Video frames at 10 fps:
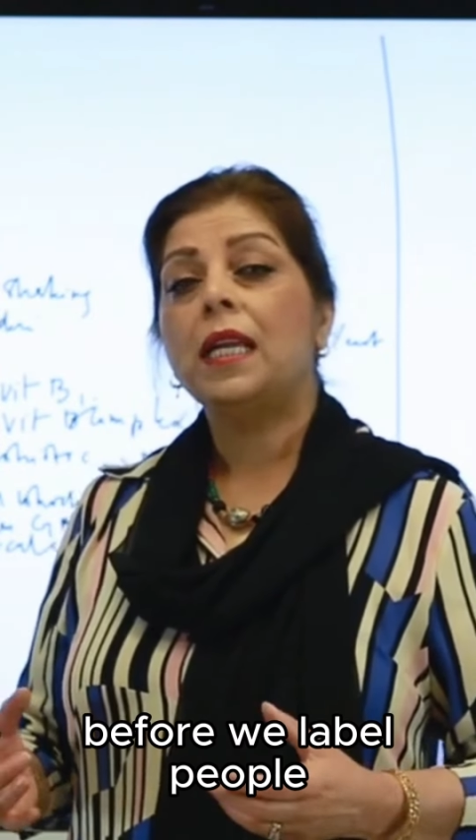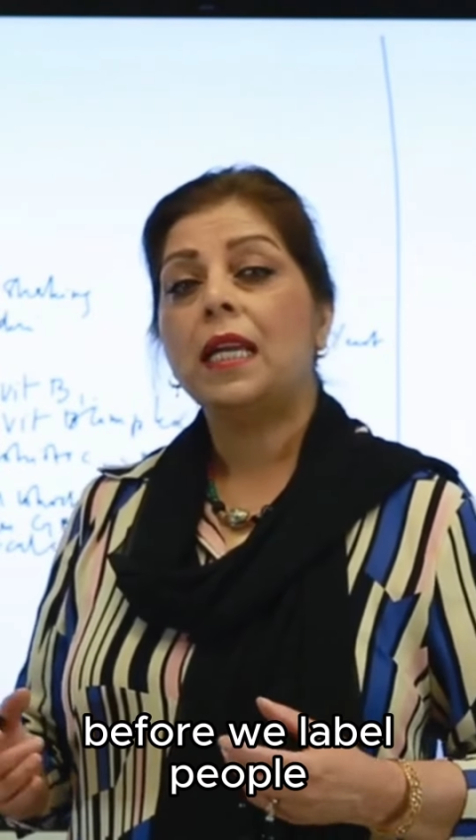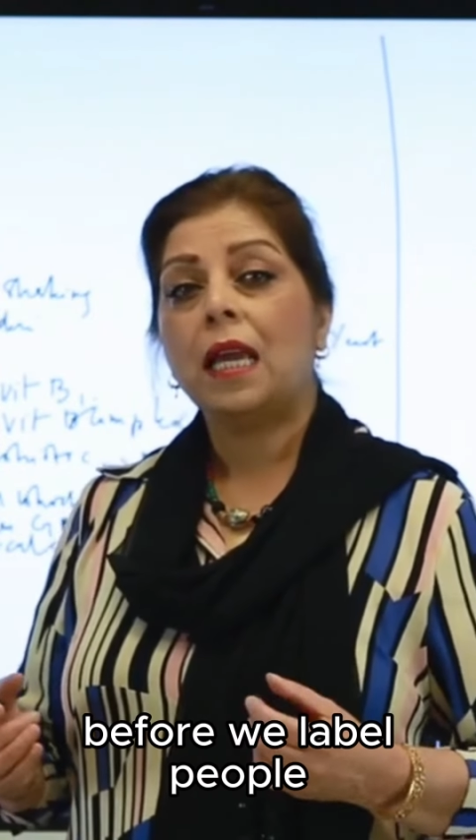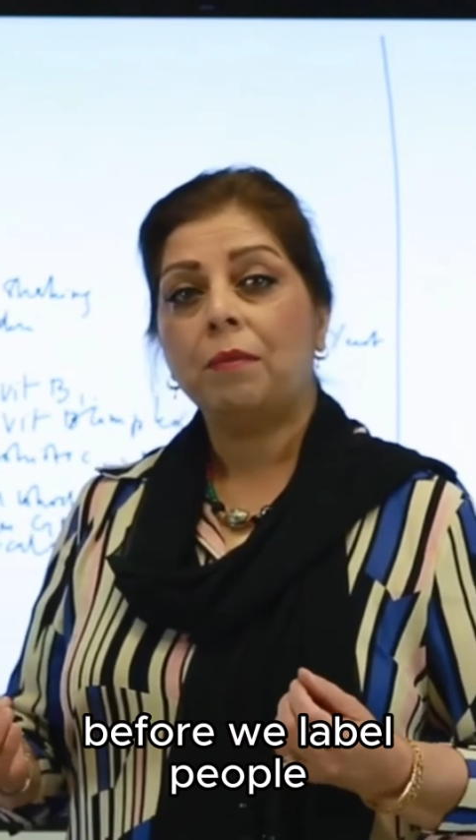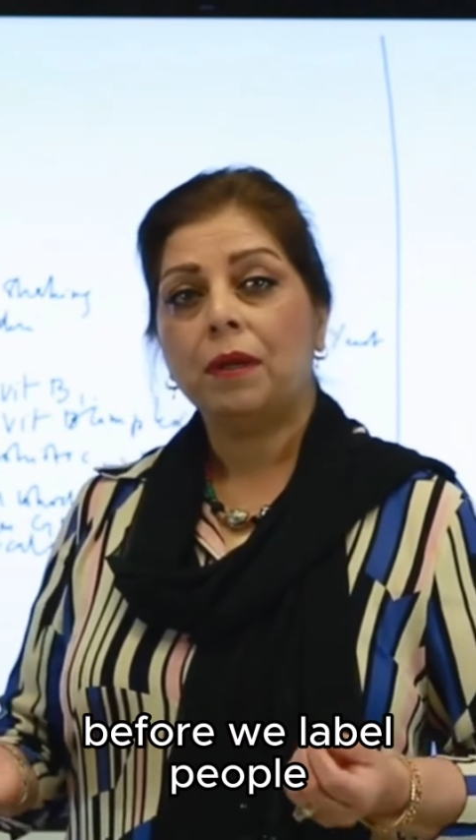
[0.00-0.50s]

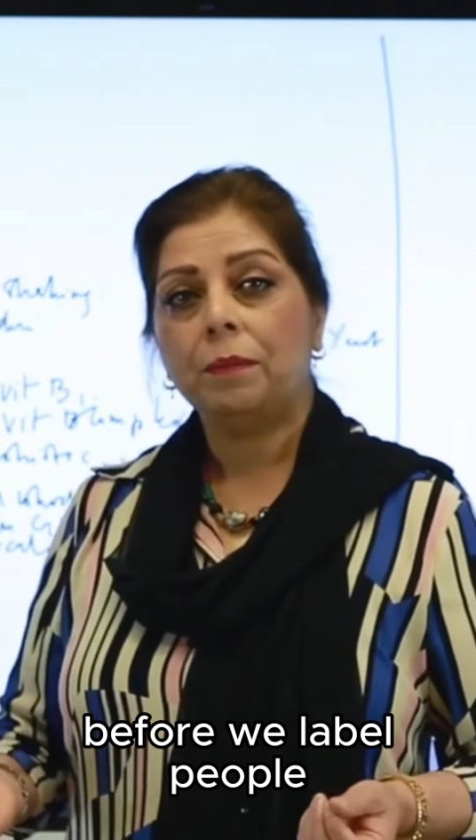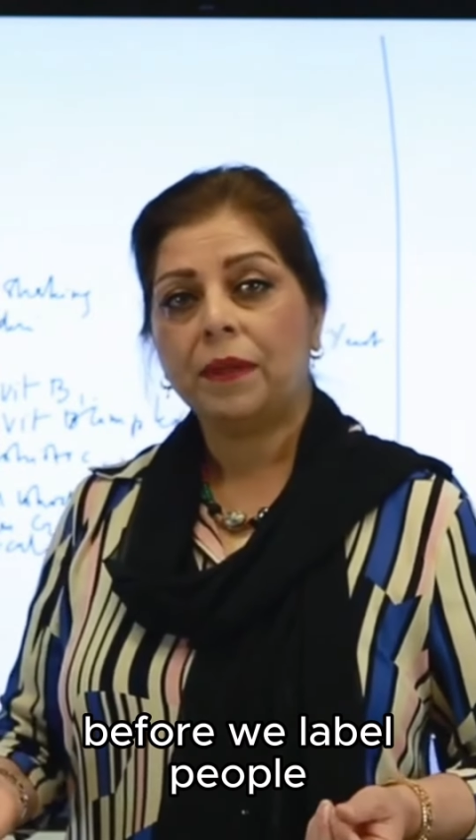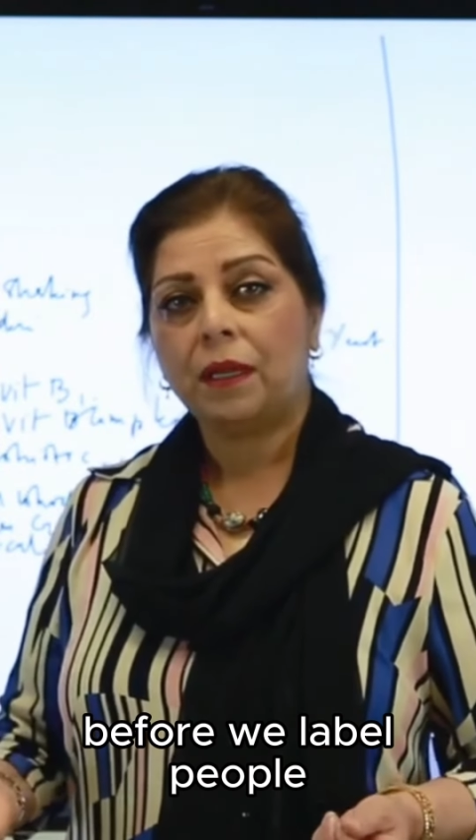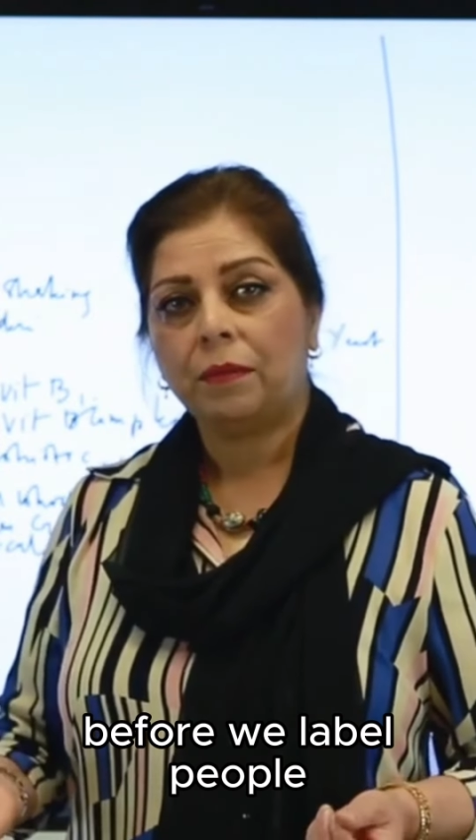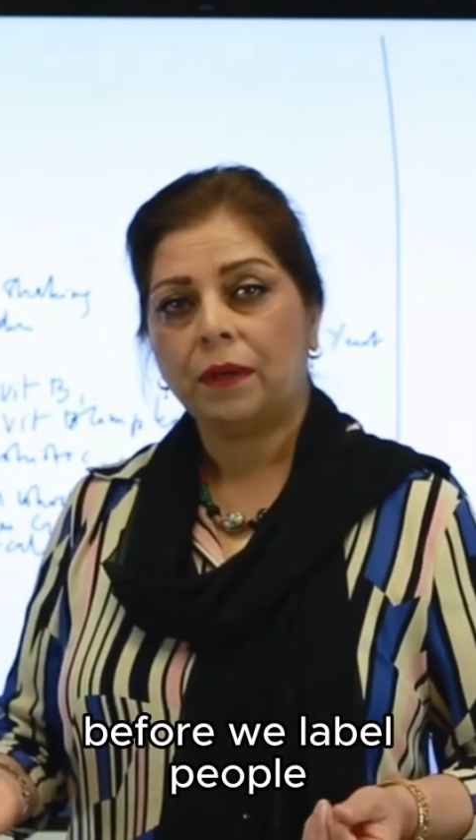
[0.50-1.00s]
label
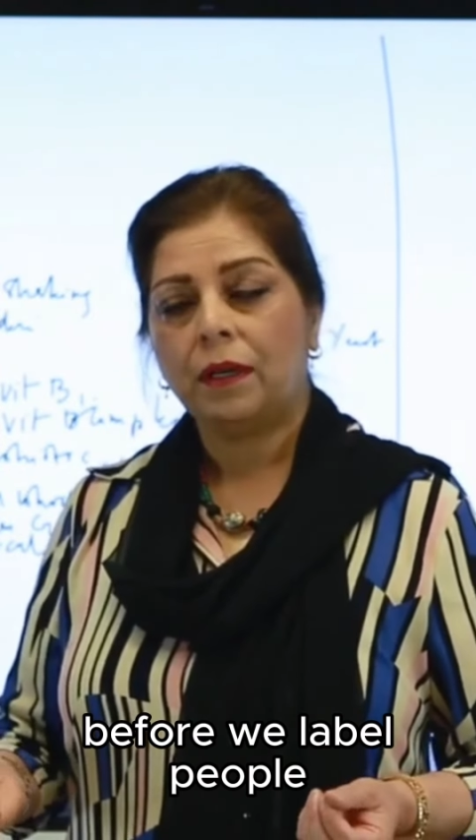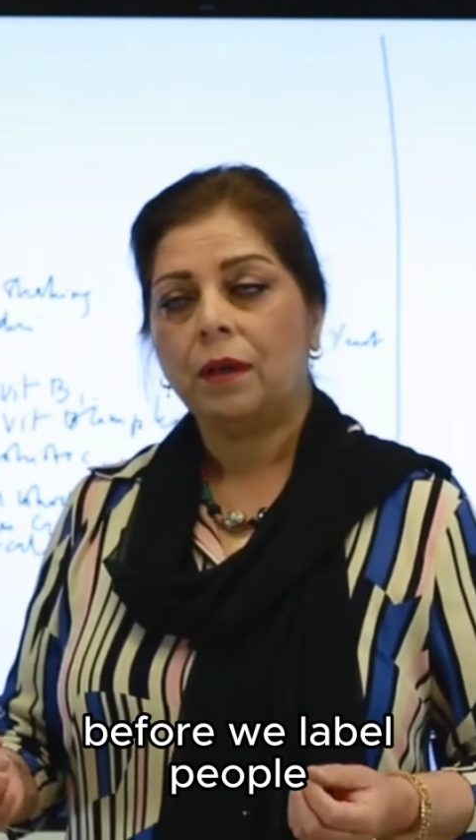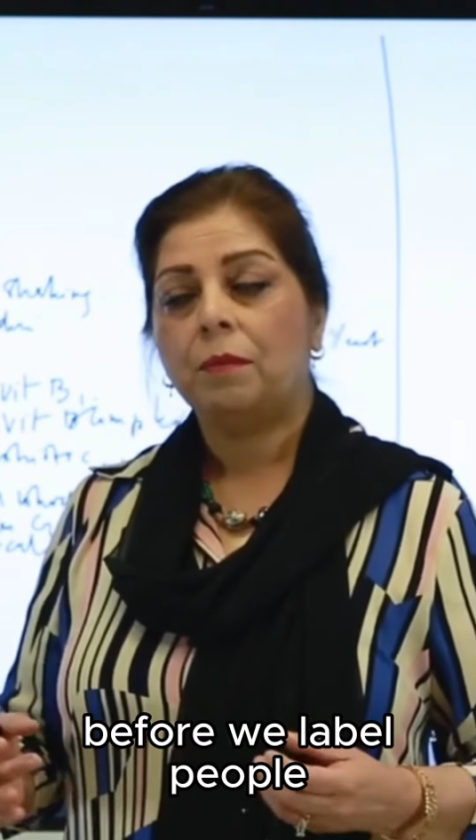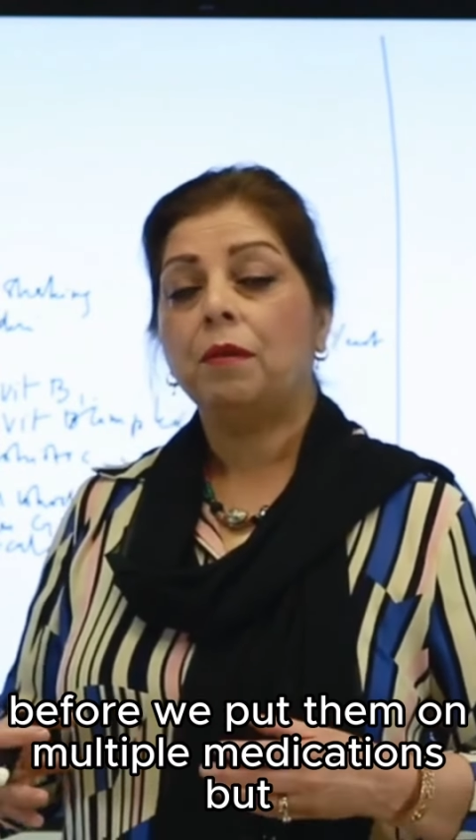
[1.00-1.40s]
people,